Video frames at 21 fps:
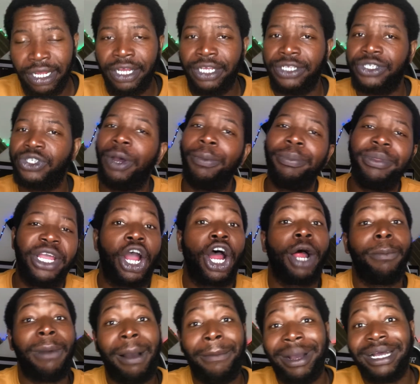So I'm there all
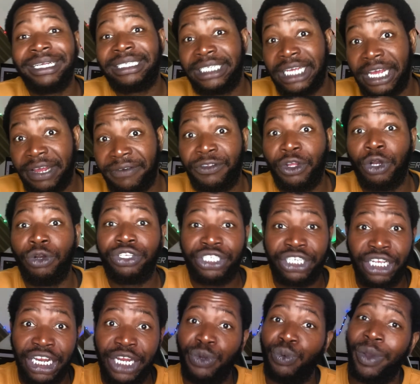by myself now,
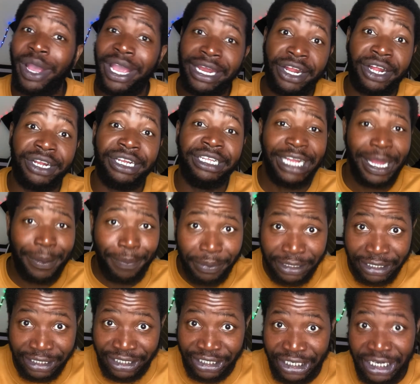chilling, waiting on the
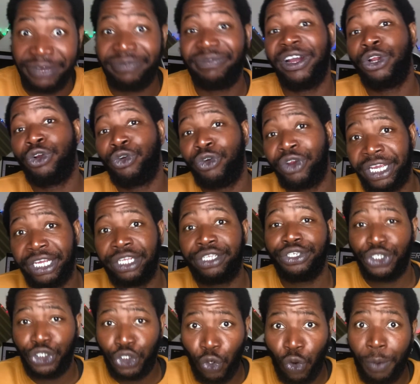deputy chief and Ricky to
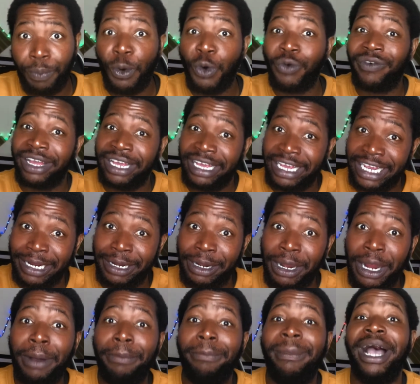show up over here
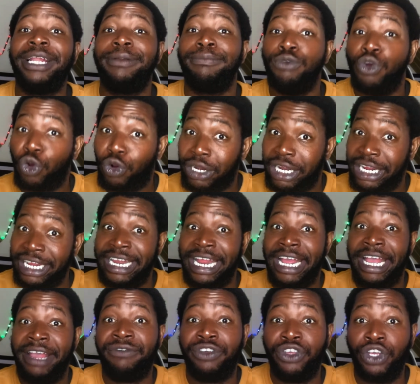by the Brooklyn
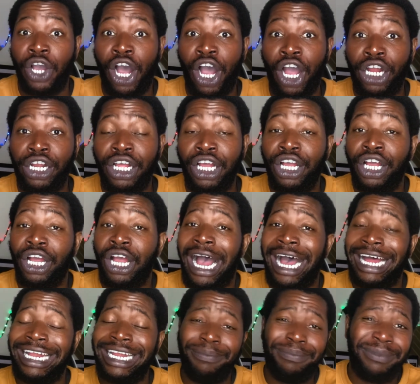Navy Yard.
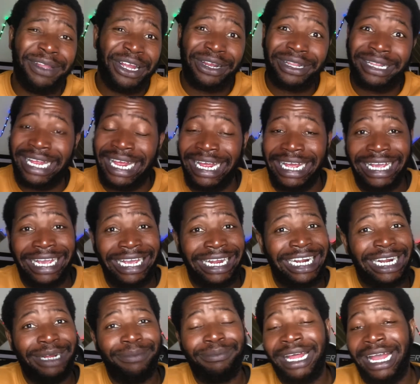And I'm there thinking,
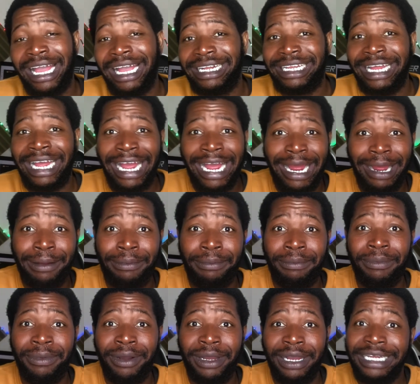and I'm like, damn,
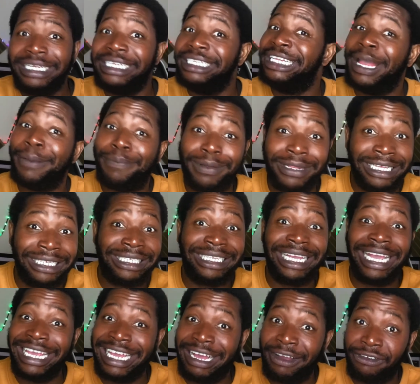the deputy said
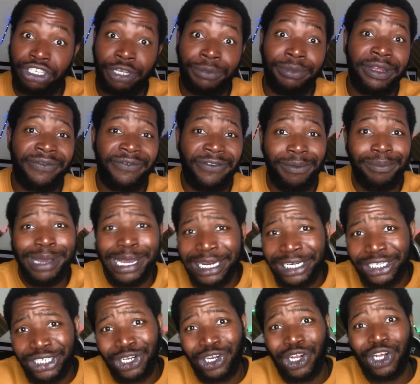he has some
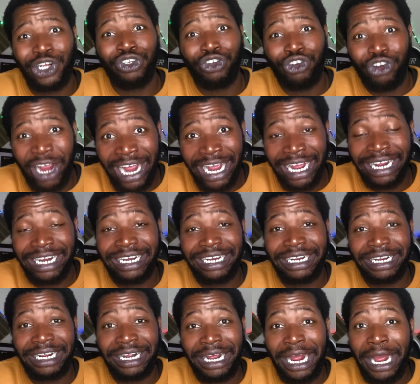information on Greg.
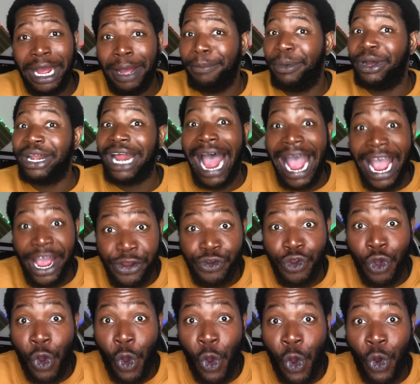But I
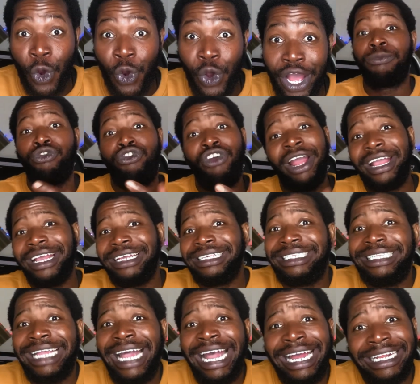know Greg is
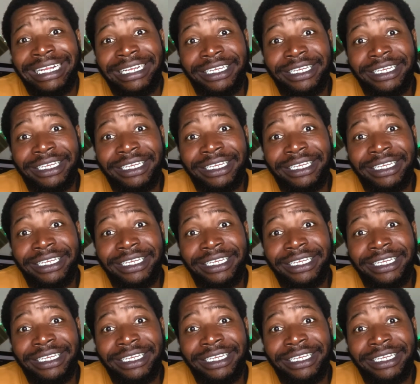dead,